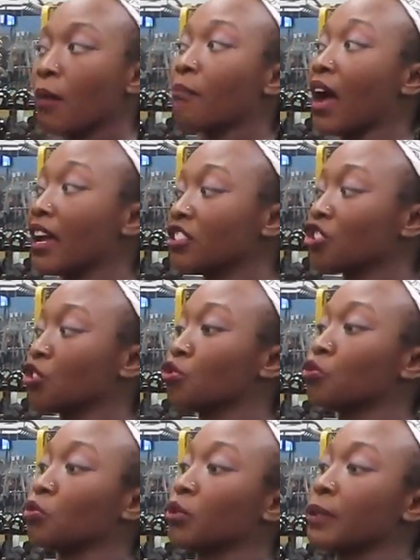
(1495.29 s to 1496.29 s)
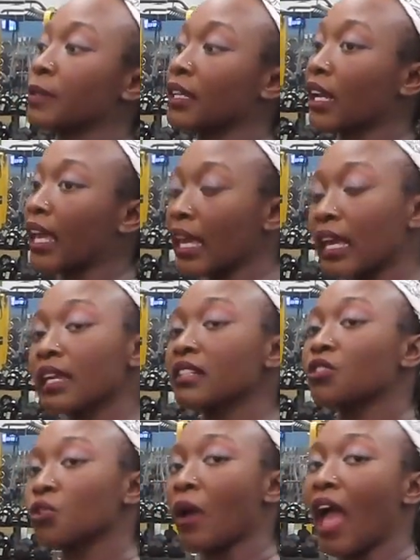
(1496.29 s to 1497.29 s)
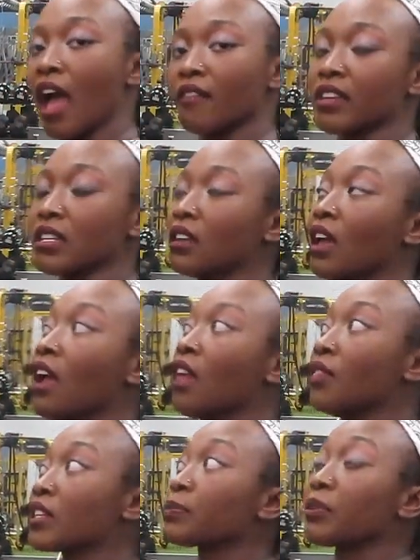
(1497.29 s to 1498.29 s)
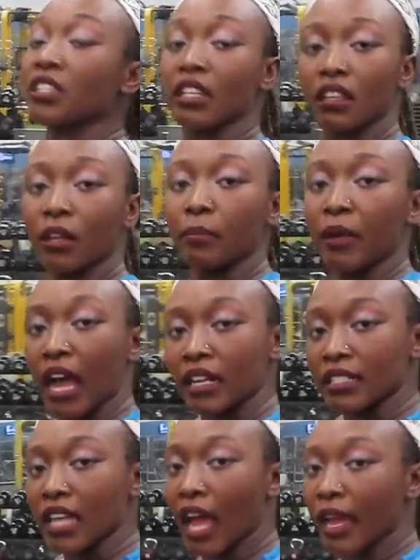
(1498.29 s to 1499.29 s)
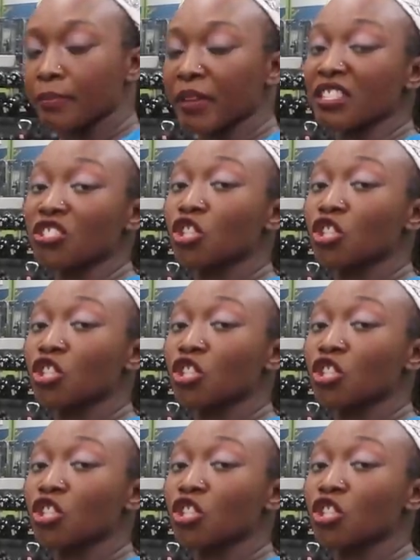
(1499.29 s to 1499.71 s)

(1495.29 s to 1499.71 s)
mind you, the key to having this particular body type is